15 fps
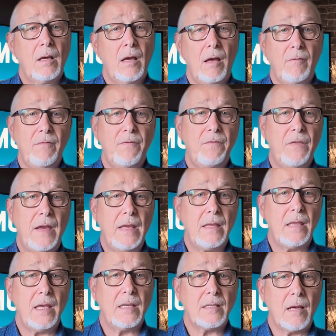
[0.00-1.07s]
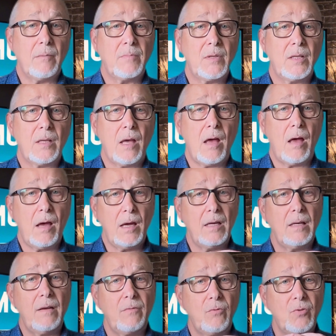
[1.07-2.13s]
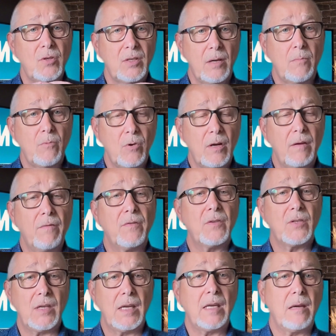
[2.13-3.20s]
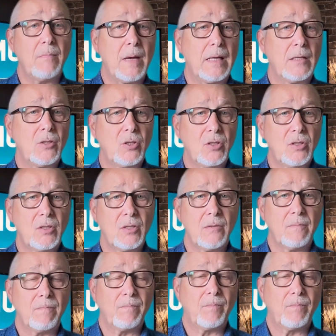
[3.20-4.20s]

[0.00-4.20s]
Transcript: and feed these up to the high-level summary for senior managers.